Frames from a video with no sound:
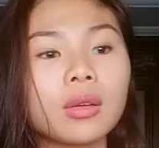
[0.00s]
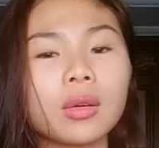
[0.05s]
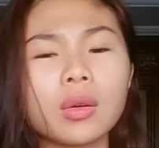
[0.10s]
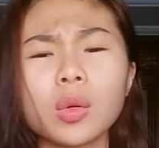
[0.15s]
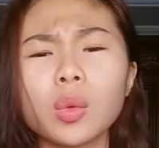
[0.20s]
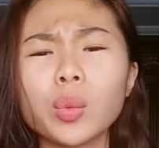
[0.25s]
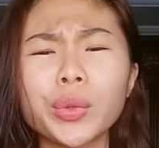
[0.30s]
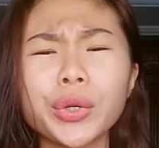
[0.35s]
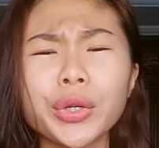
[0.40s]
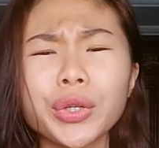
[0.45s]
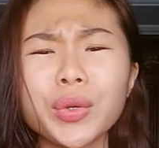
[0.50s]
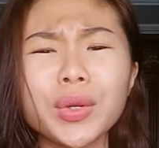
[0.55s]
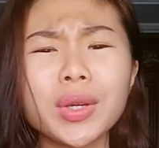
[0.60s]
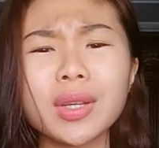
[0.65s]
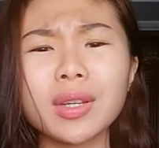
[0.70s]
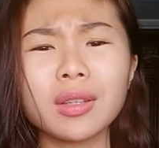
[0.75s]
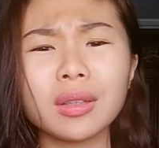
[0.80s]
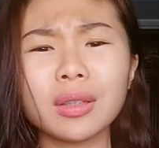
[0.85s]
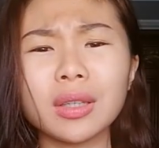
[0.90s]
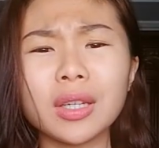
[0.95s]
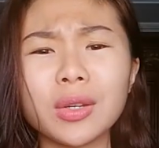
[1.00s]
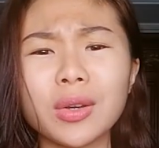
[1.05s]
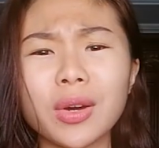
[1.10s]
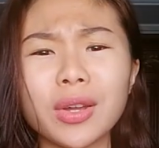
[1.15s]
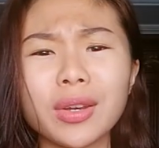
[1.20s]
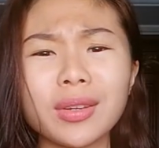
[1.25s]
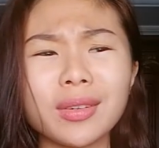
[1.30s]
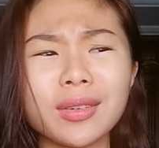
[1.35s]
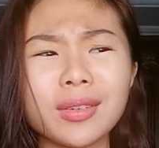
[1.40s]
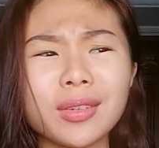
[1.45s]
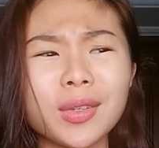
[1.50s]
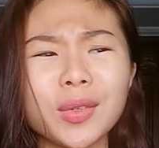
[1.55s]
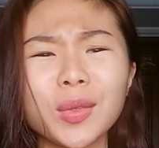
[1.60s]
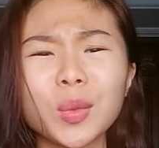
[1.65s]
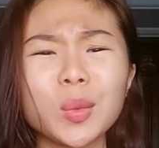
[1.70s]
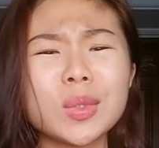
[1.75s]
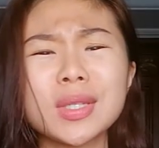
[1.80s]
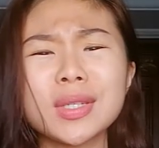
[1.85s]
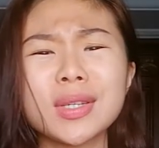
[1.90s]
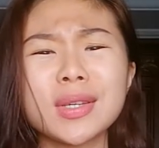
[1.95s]
who are you going to lean on?
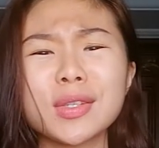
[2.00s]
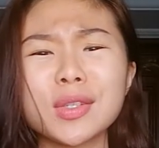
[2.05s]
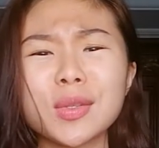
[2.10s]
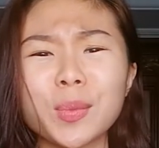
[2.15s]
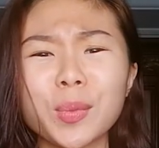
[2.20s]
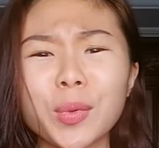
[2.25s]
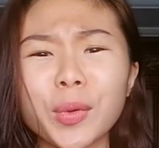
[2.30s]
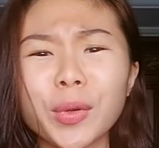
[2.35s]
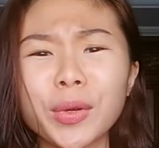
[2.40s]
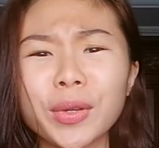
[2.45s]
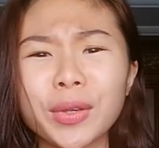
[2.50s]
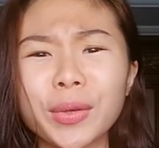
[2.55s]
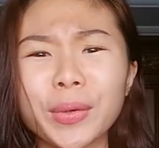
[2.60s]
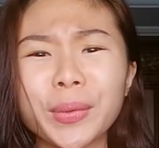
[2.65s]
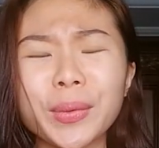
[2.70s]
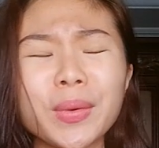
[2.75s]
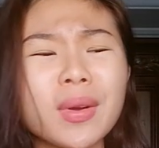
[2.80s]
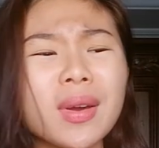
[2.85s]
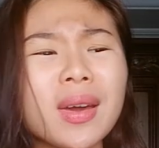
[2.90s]
Who's going to support you?